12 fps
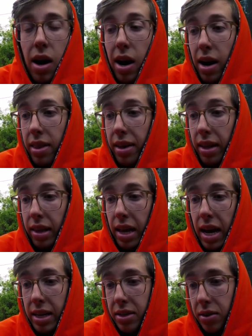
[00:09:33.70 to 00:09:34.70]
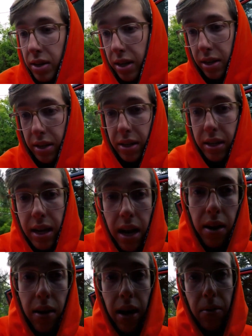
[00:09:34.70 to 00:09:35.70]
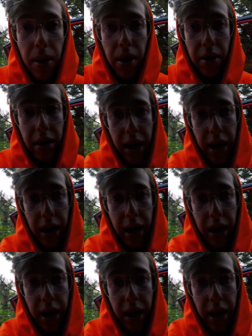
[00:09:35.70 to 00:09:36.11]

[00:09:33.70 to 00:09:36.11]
right, and then lastly, this is how I routed the